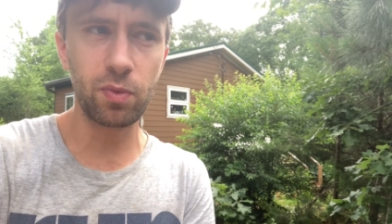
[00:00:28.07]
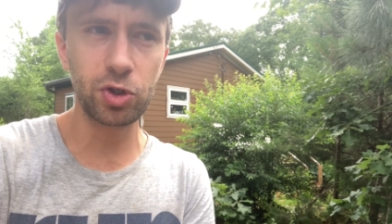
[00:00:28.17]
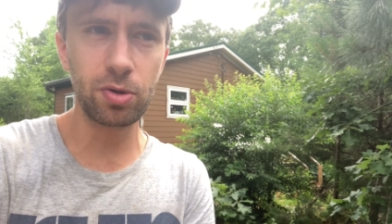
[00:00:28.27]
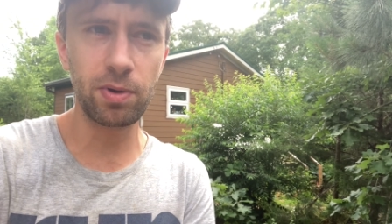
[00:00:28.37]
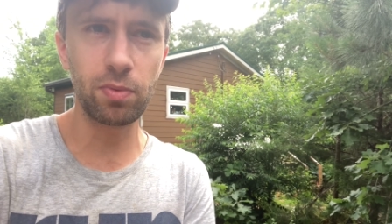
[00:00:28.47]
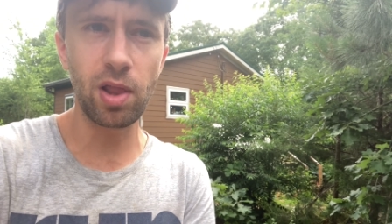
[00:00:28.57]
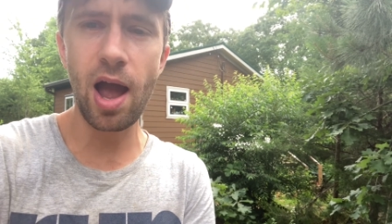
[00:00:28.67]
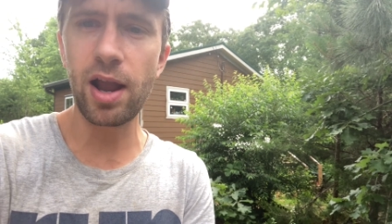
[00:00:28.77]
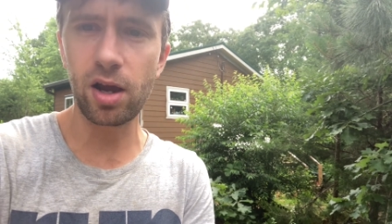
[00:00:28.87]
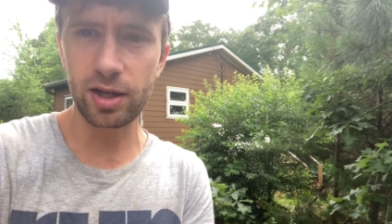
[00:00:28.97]
we shouldn't be
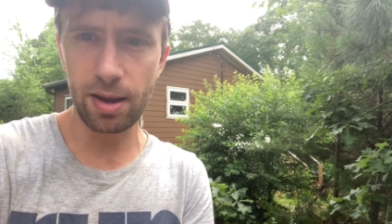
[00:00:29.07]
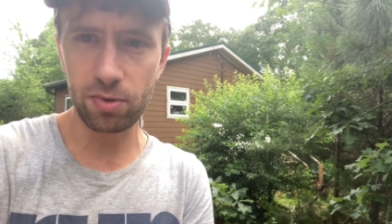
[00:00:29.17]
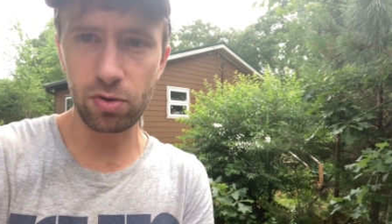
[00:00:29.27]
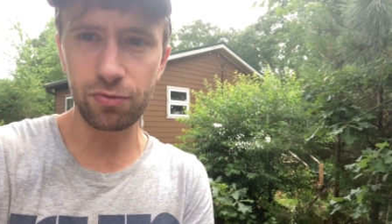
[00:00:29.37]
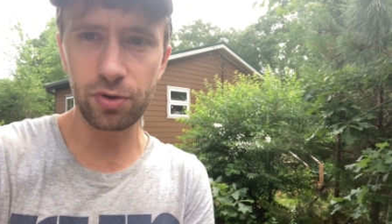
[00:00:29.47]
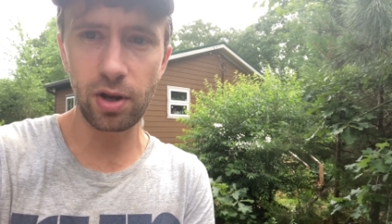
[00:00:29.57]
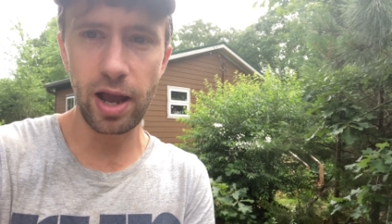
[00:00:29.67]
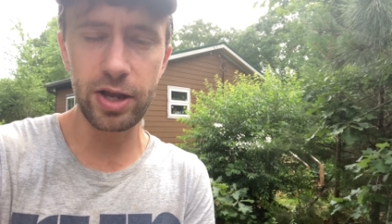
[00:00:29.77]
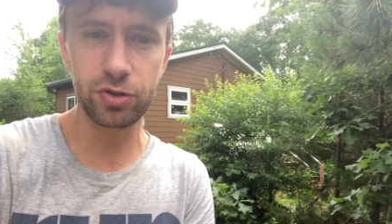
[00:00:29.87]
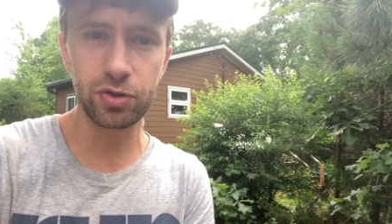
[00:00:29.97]
relying on chemical
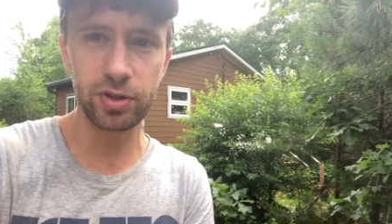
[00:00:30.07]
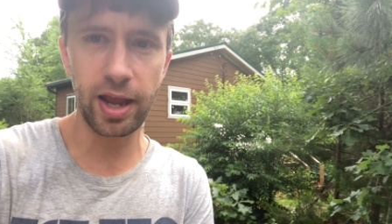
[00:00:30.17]
fertilizers